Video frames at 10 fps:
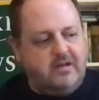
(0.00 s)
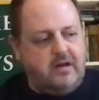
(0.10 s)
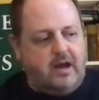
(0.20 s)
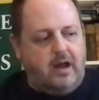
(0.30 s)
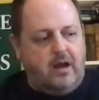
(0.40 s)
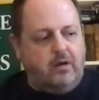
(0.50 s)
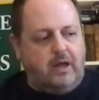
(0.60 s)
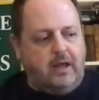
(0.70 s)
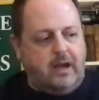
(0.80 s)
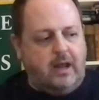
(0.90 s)
and
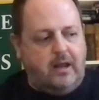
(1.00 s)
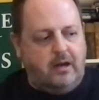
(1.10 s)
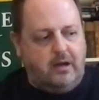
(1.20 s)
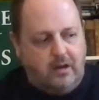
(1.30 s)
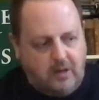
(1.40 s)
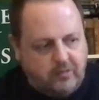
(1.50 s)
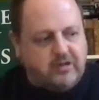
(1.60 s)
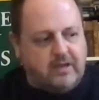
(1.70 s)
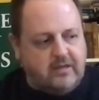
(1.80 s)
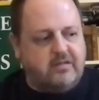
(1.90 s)
looking at
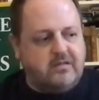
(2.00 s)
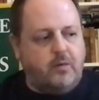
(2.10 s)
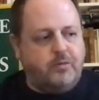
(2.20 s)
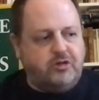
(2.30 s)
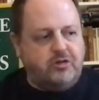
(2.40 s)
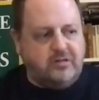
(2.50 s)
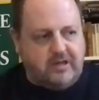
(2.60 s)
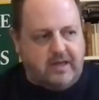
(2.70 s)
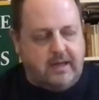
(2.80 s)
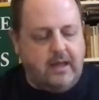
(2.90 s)
using this as an
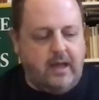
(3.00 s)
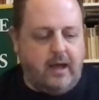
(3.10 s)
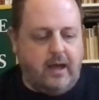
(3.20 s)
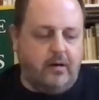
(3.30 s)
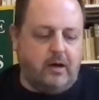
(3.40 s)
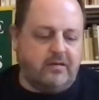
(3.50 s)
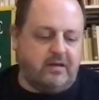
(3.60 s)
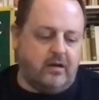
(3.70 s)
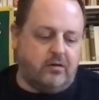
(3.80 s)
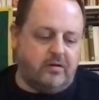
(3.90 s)
opportunity, not
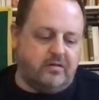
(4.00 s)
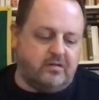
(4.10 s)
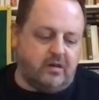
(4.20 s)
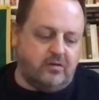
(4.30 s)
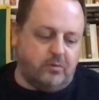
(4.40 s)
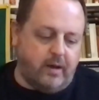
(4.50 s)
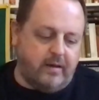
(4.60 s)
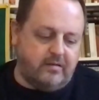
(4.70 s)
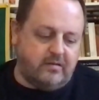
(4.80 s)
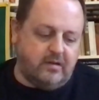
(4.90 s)
letting a crisis go to
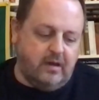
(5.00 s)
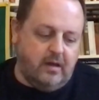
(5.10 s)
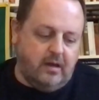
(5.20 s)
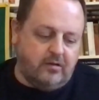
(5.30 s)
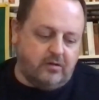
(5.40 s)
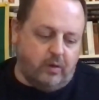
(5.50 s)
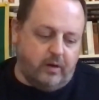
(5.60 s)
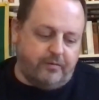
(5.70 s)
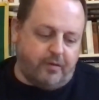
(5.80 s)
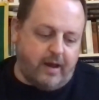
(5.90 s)
waste, to coin
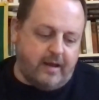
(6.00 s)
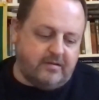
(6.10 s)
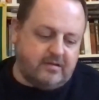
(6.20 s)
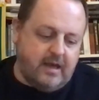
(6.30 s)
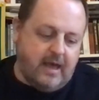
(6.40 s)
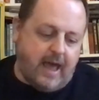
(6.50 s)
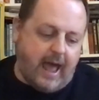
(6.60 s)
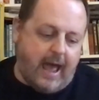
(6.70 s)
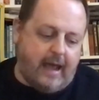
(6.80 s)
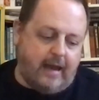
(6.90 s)
a phrase.
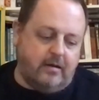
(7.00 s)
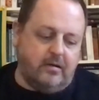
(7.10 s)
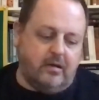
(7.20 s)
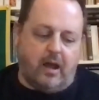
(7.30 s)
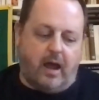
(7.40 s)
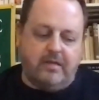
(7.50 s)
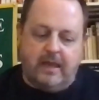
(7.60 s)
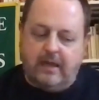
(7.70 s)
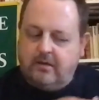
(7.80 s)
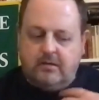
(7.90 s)
And I
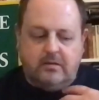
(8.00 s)
think